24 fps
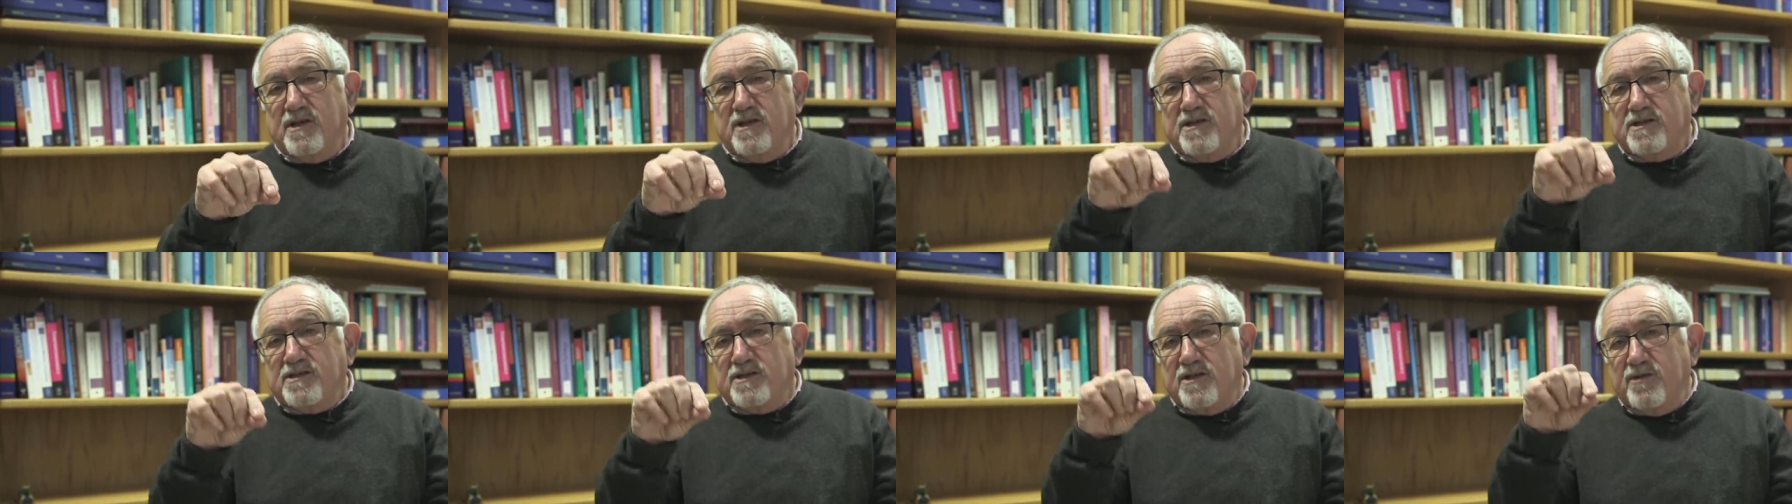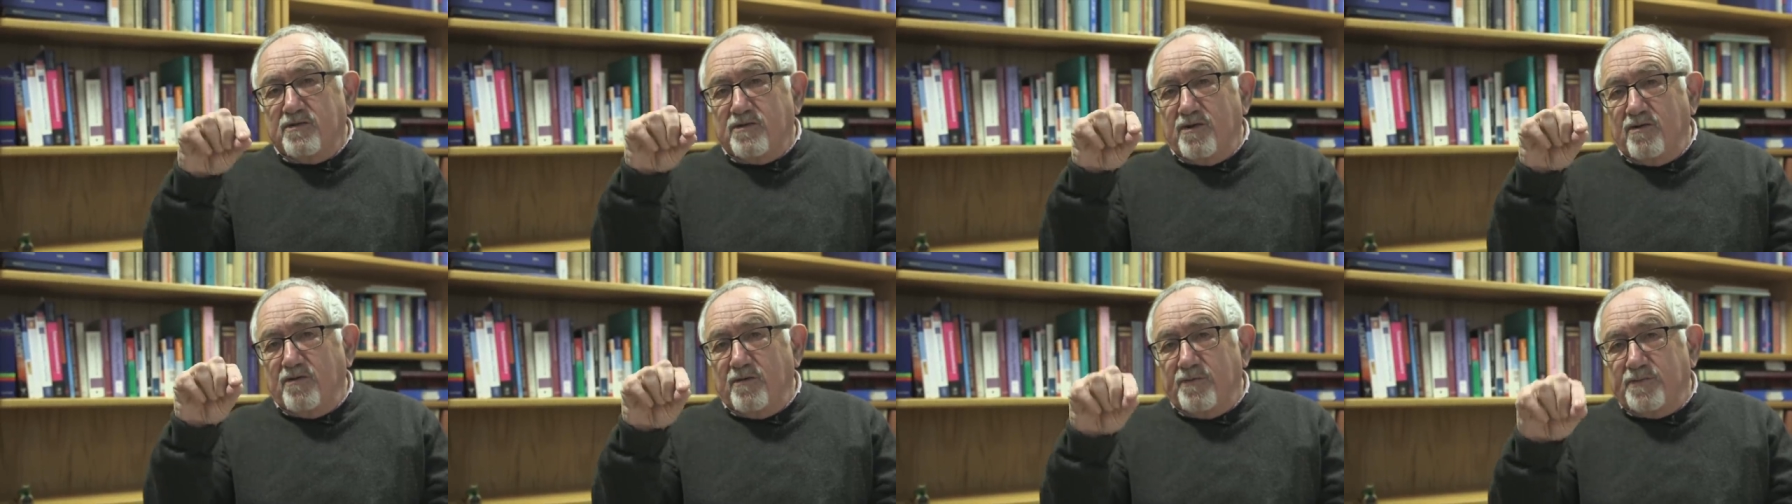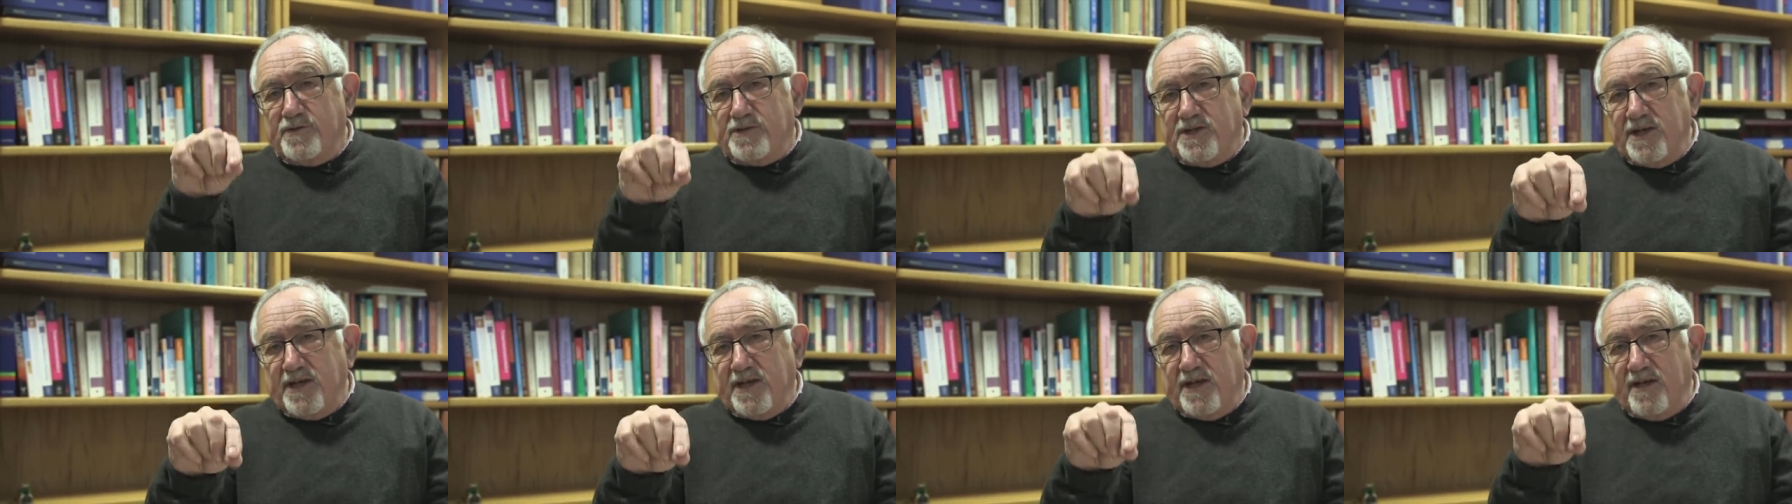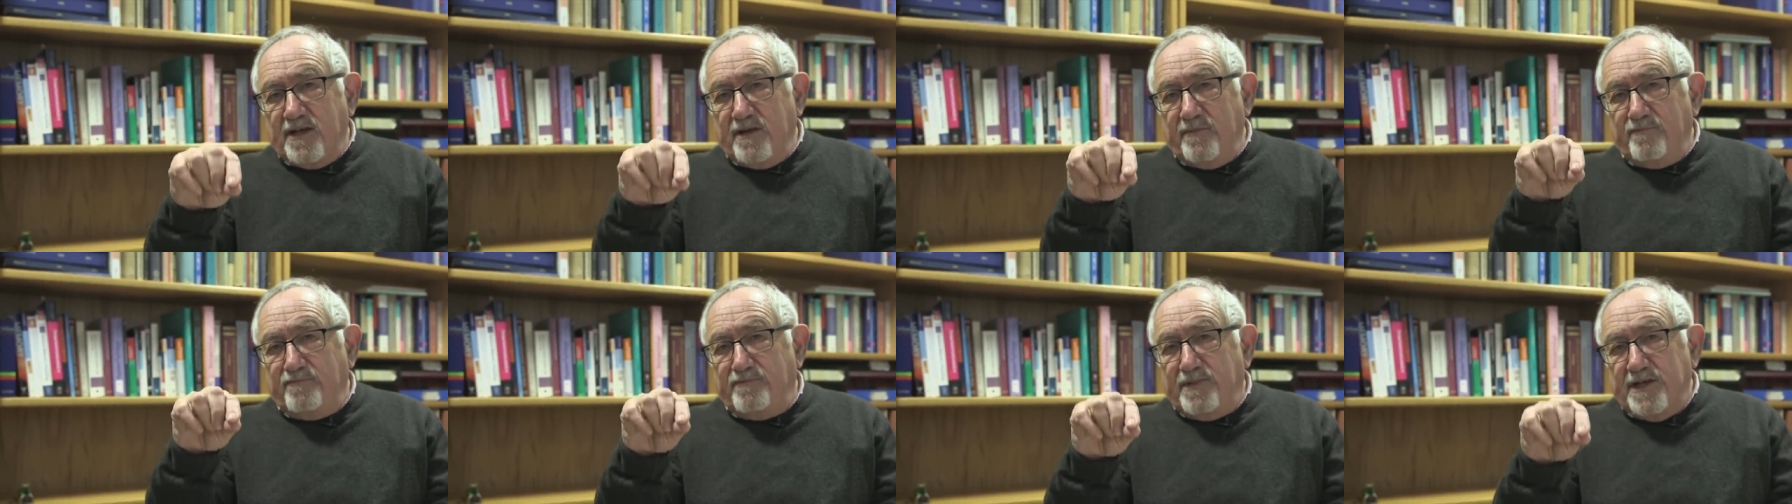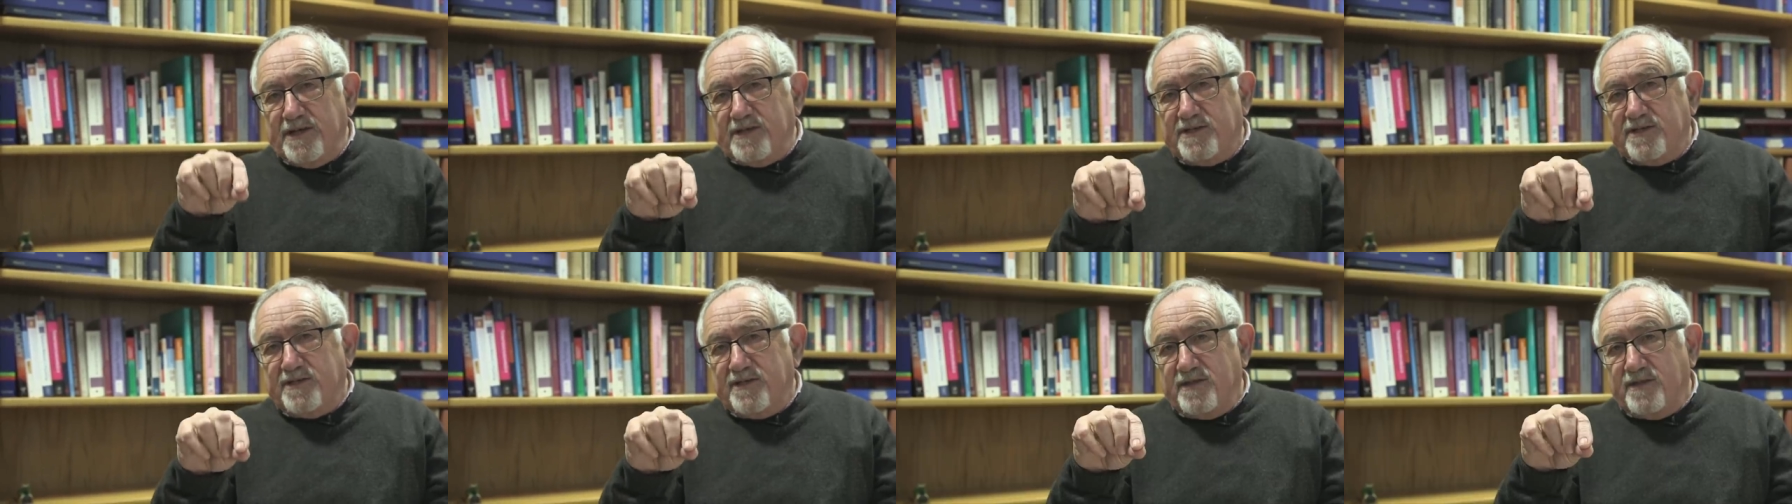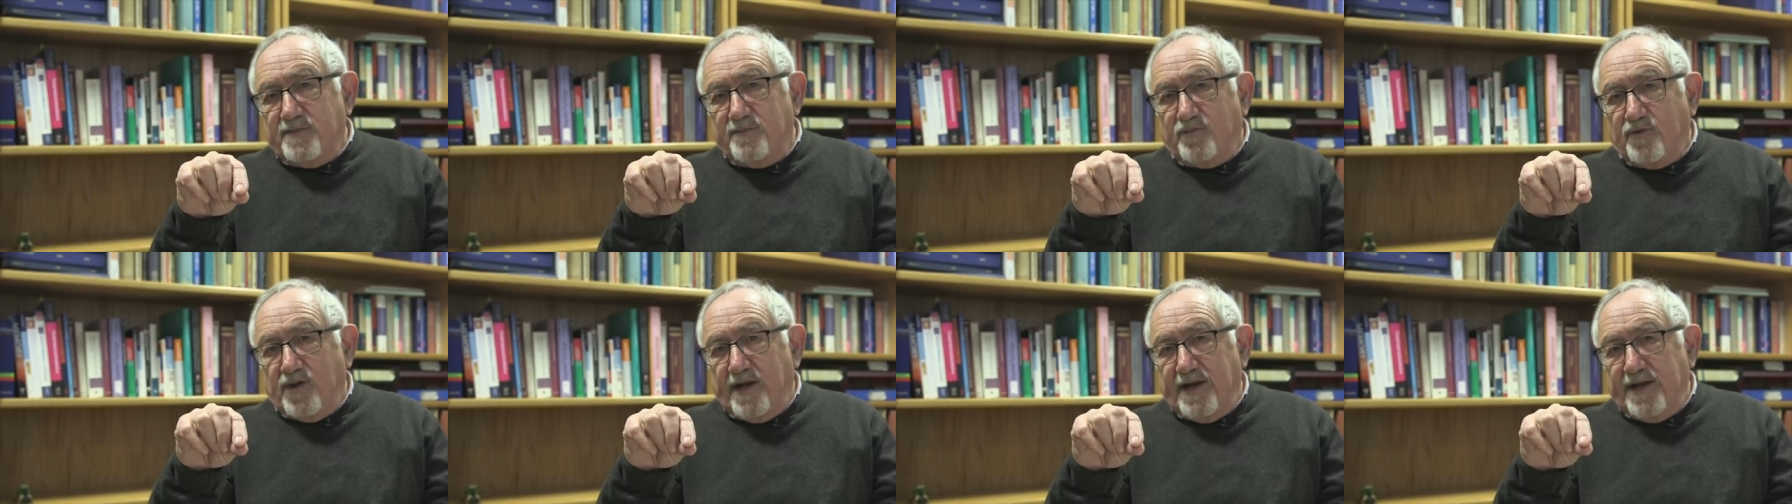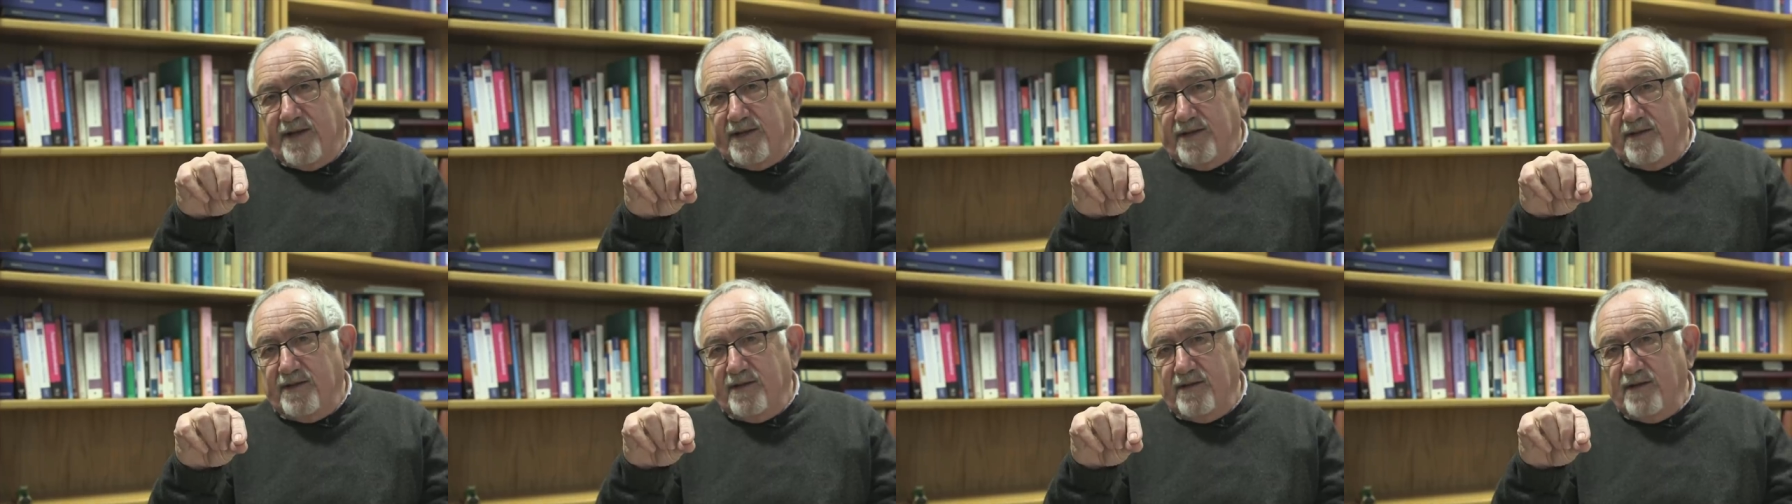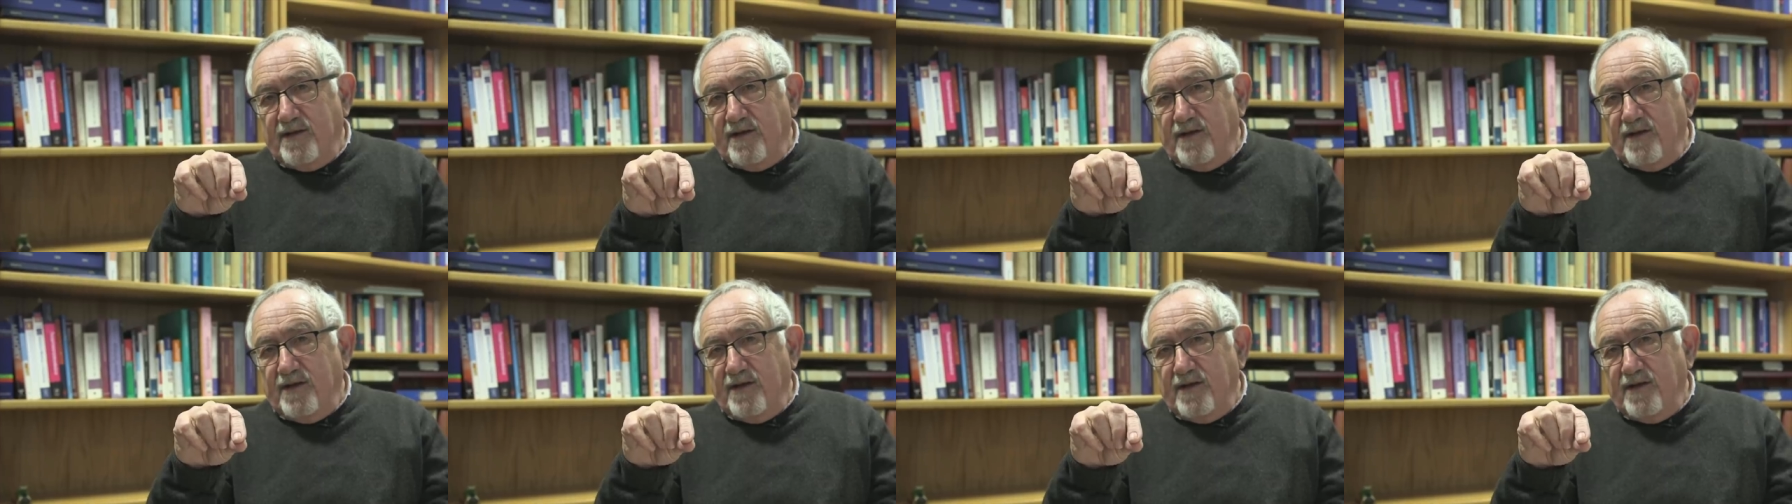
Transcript: So there are particular bits of the brain